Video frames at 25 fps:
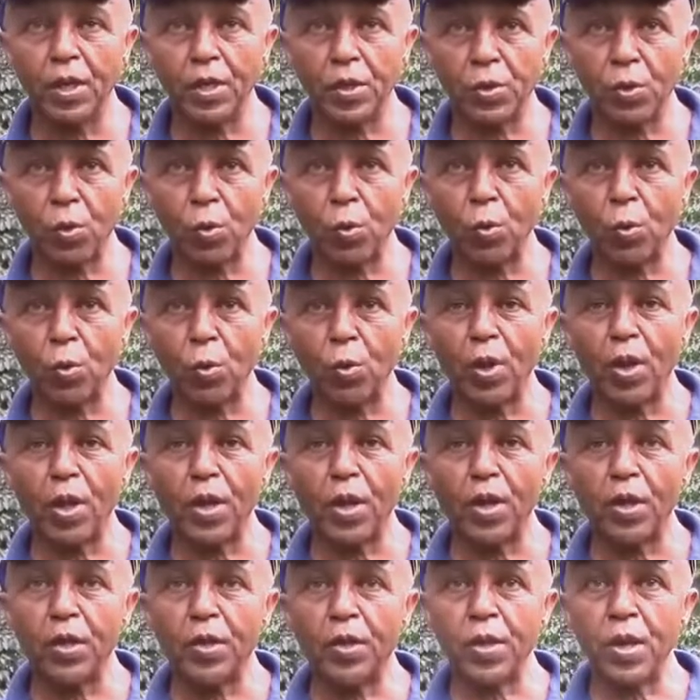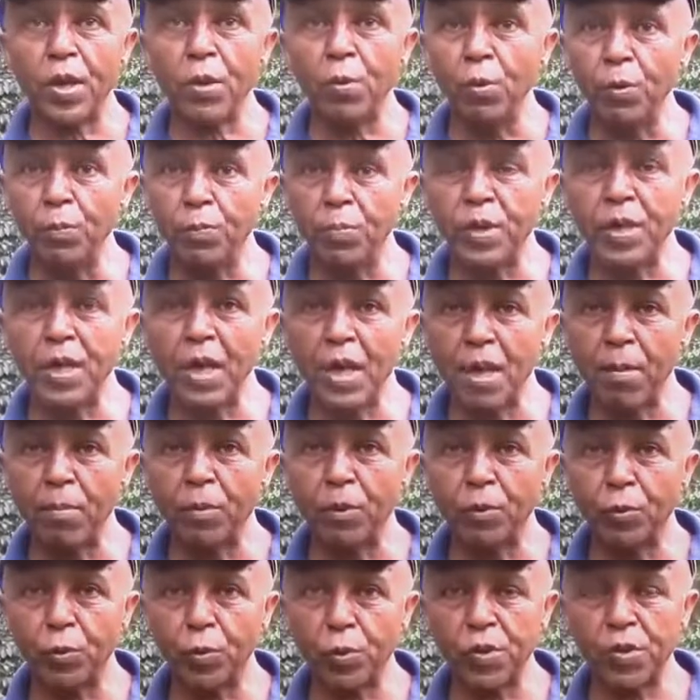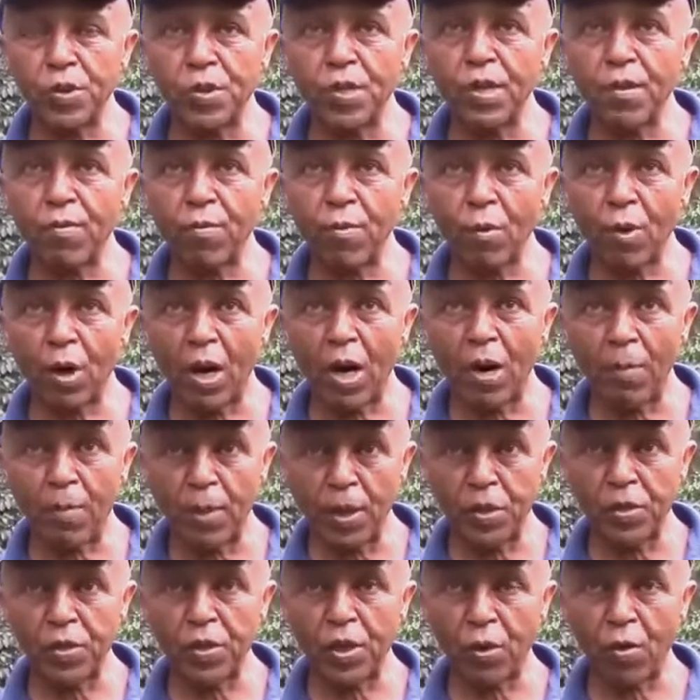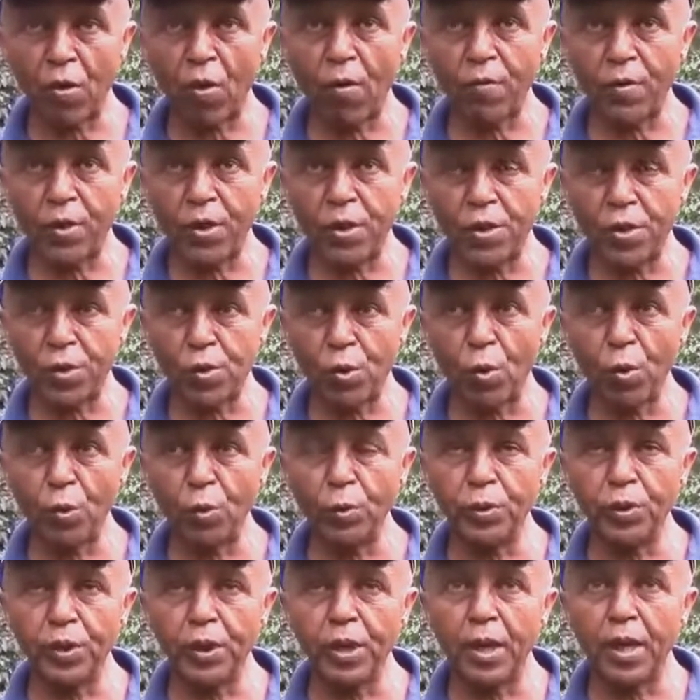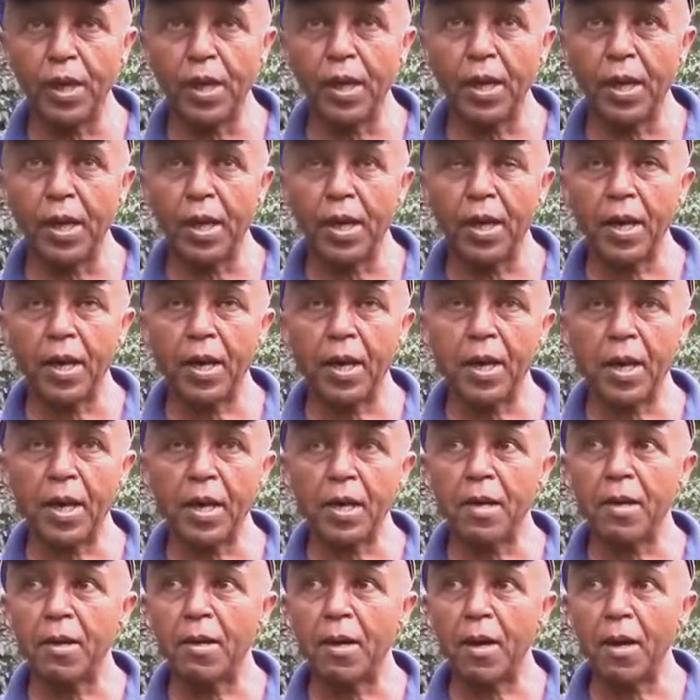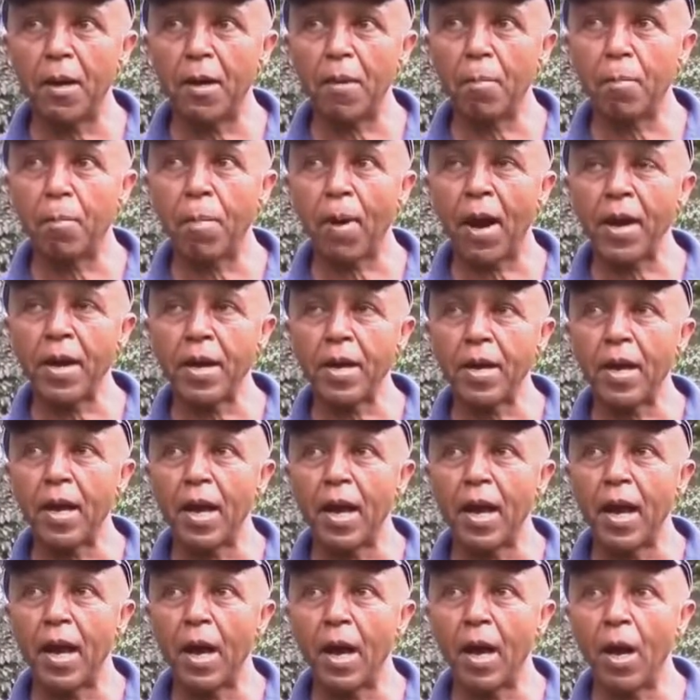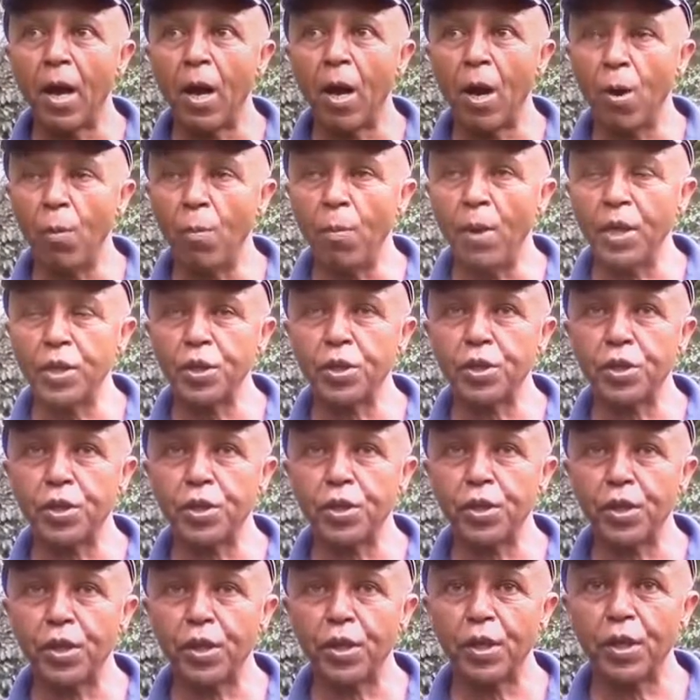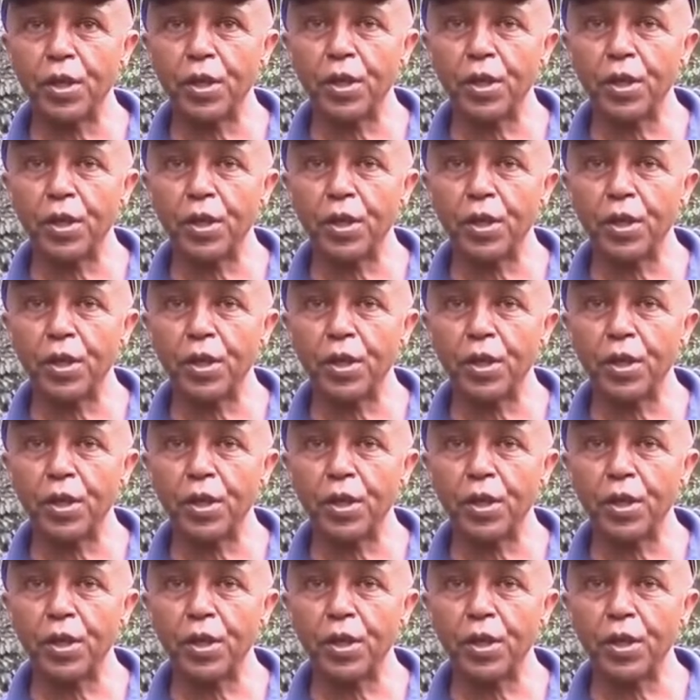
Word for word: So they will be able to see for how much their coffee is sold, and by how much